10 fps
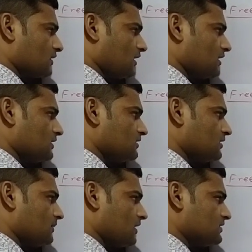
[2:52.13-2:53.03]
and in
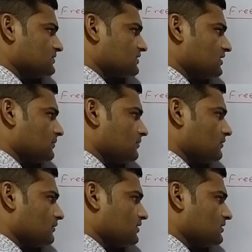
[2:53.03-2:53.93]
the valence shell of
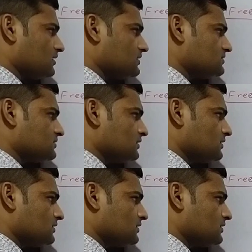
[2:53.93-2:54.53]
chlorine there is